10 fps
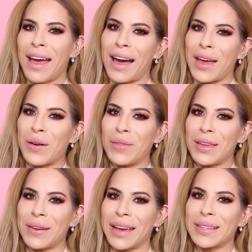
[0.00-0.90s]
I hope that
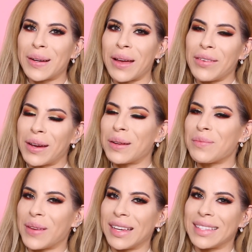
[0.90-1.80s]
you guys are having an
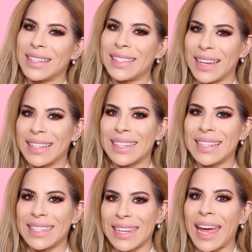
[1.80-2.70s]
amazing day
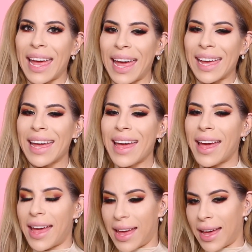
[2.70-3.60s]
today,
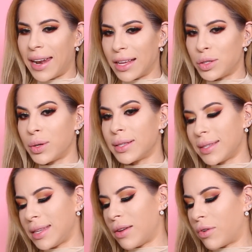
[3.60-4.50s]
and as you can
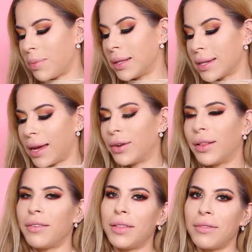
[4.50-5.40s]
see from the title
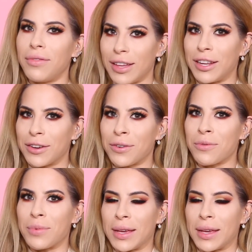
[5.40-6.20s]
of the video,